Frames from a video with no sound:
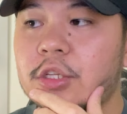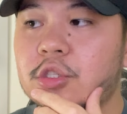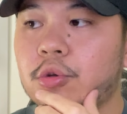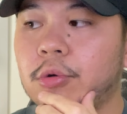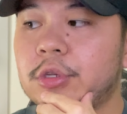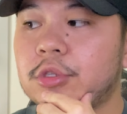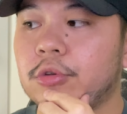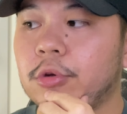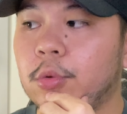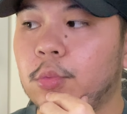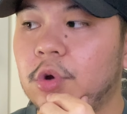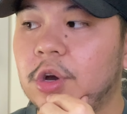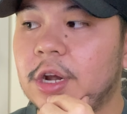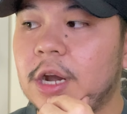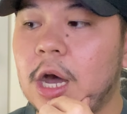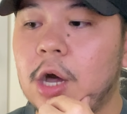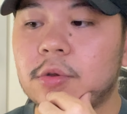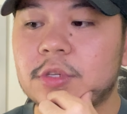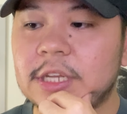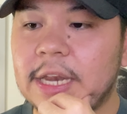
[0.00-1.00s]
twenty twenty-one,
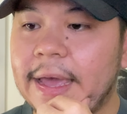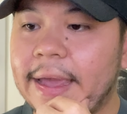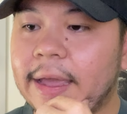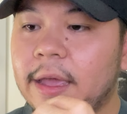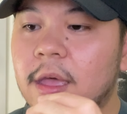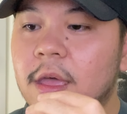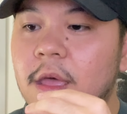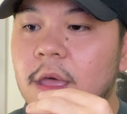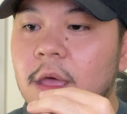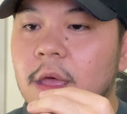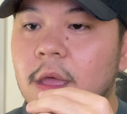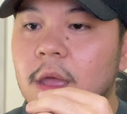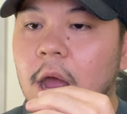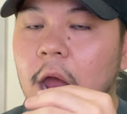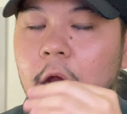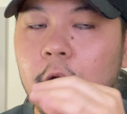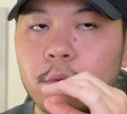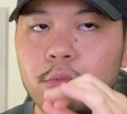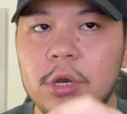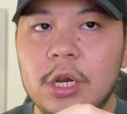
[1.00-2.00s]
I was like,
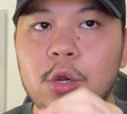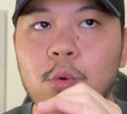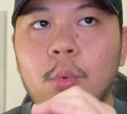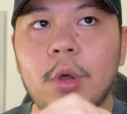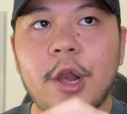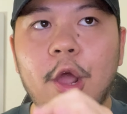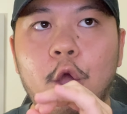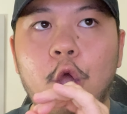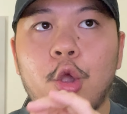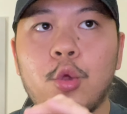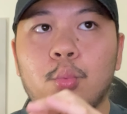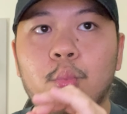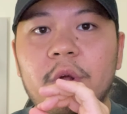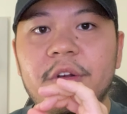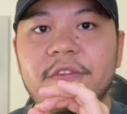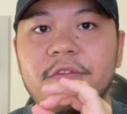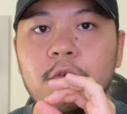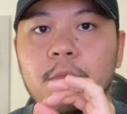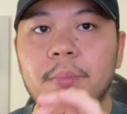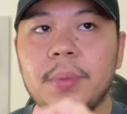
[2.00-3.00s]
I really want to own
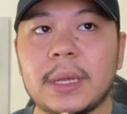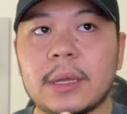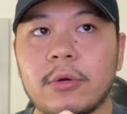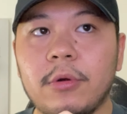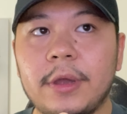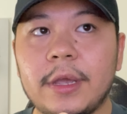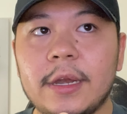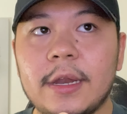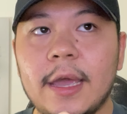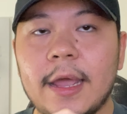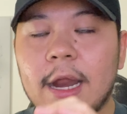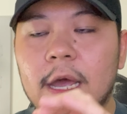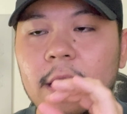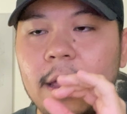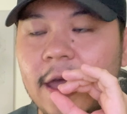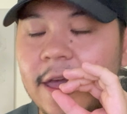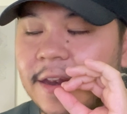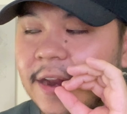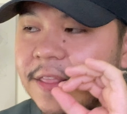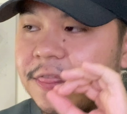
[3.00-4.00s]
one for Bitcoin. And I,
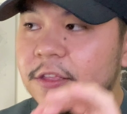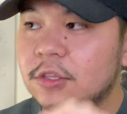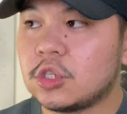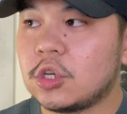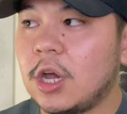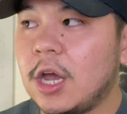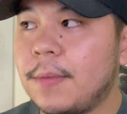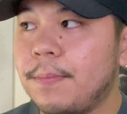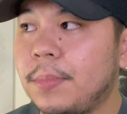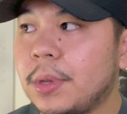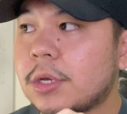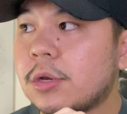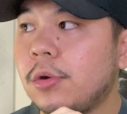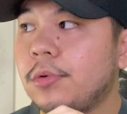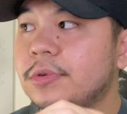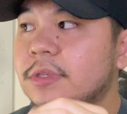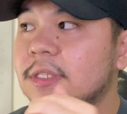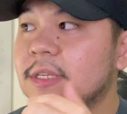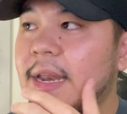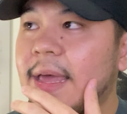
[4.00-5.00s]
and at the time, Bitcoin
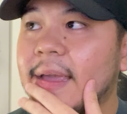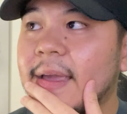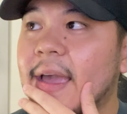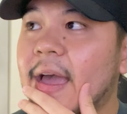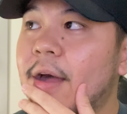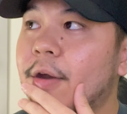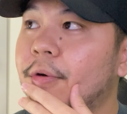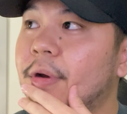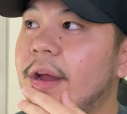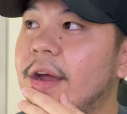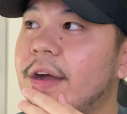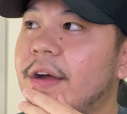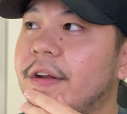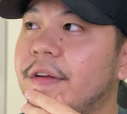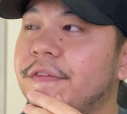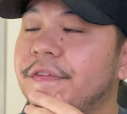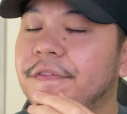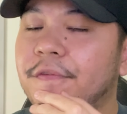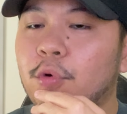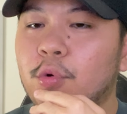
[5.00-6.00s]
was like
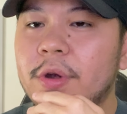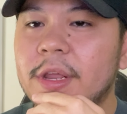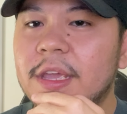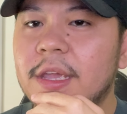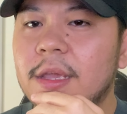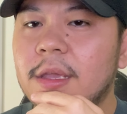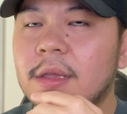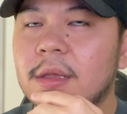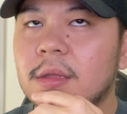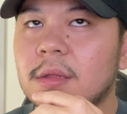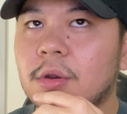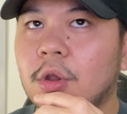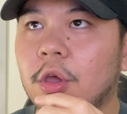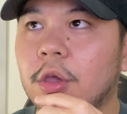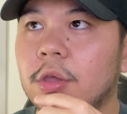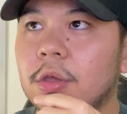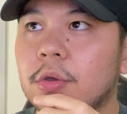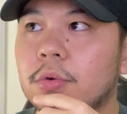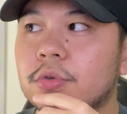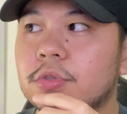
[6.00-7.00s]
around forty, no,
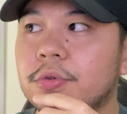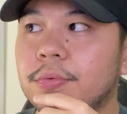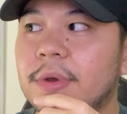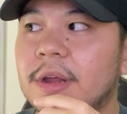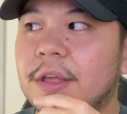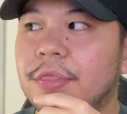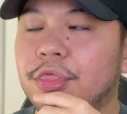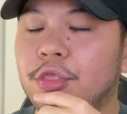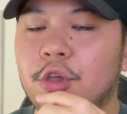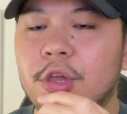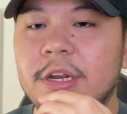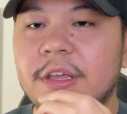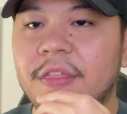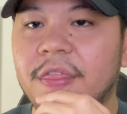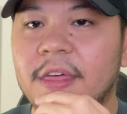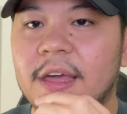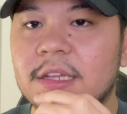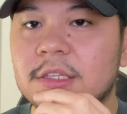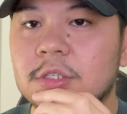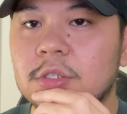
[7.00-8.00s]
it was around thirty
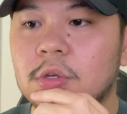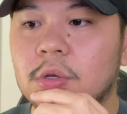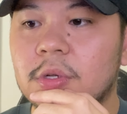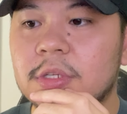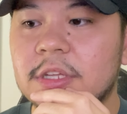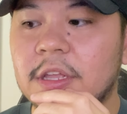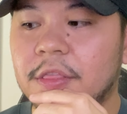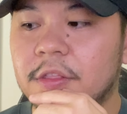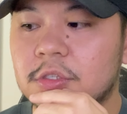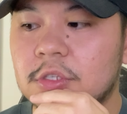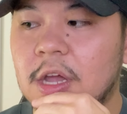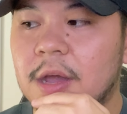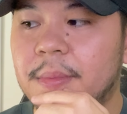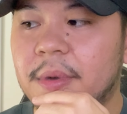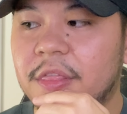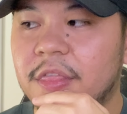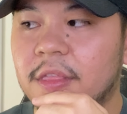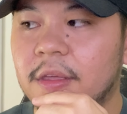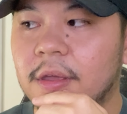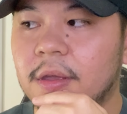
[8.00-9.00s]
thousand dollars at the time,
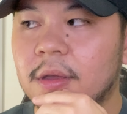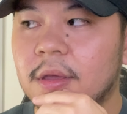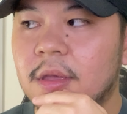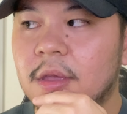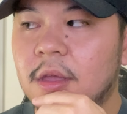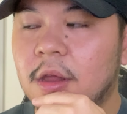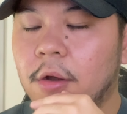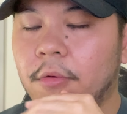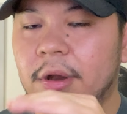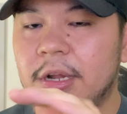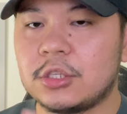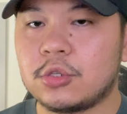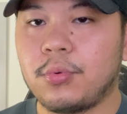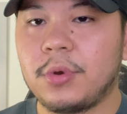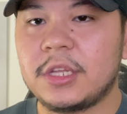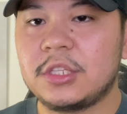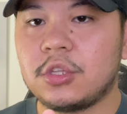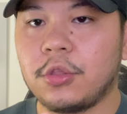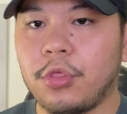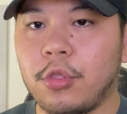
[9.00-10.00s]
I think, around
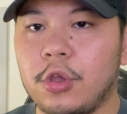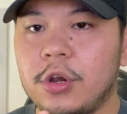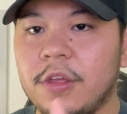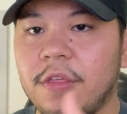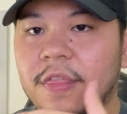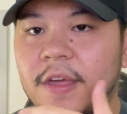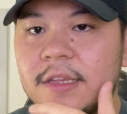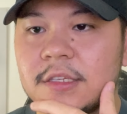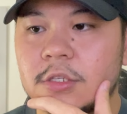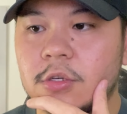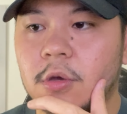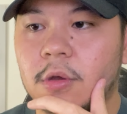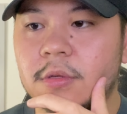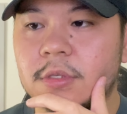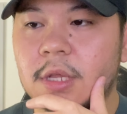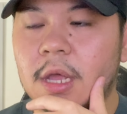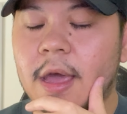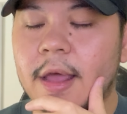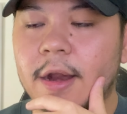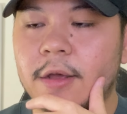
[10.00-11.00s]
twenty to thirty thousand
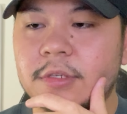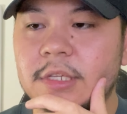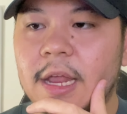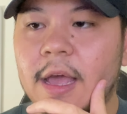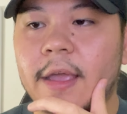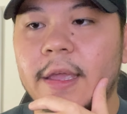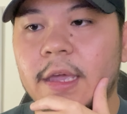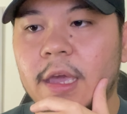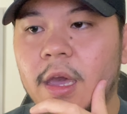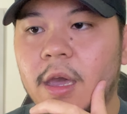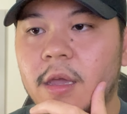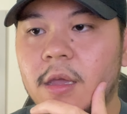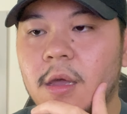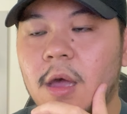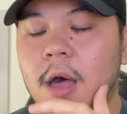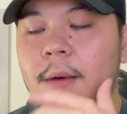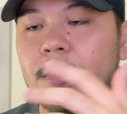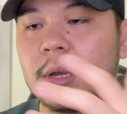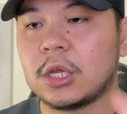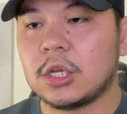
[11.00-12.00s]
dollars. And I was like, okay,
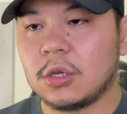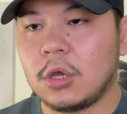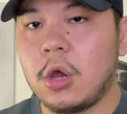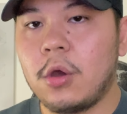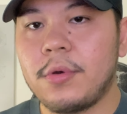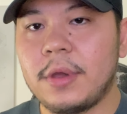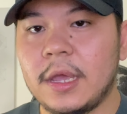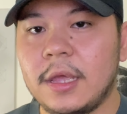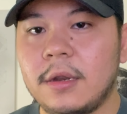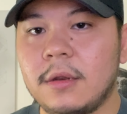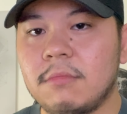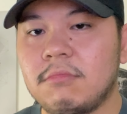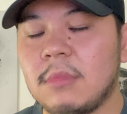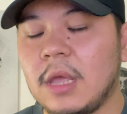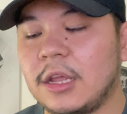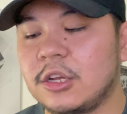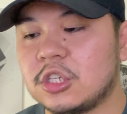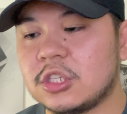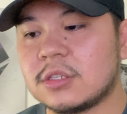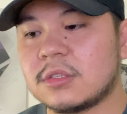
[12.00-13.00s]
I'm going to go ahead
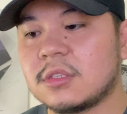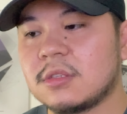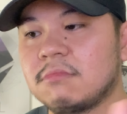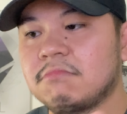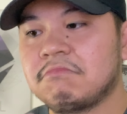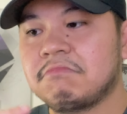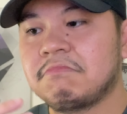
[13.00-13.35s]
and just